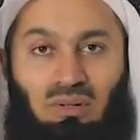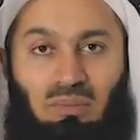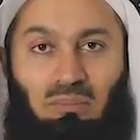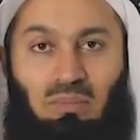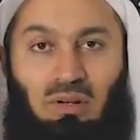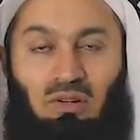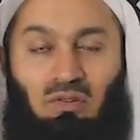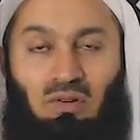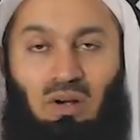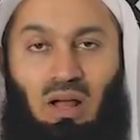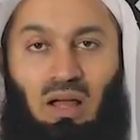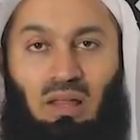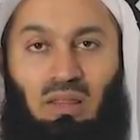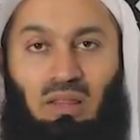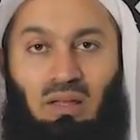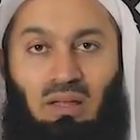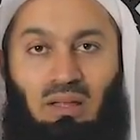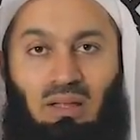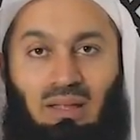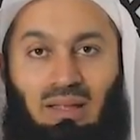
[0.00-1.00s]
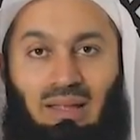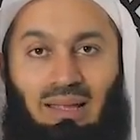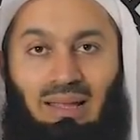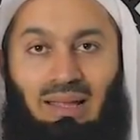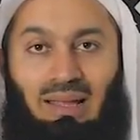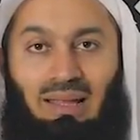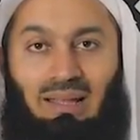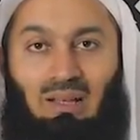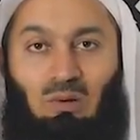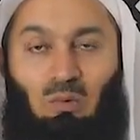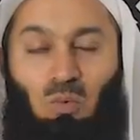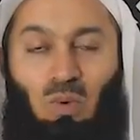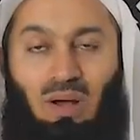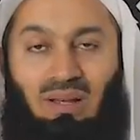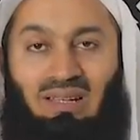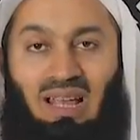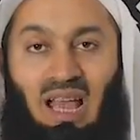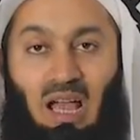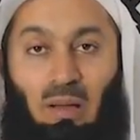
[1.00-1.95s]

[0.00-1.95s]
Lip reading: but rather what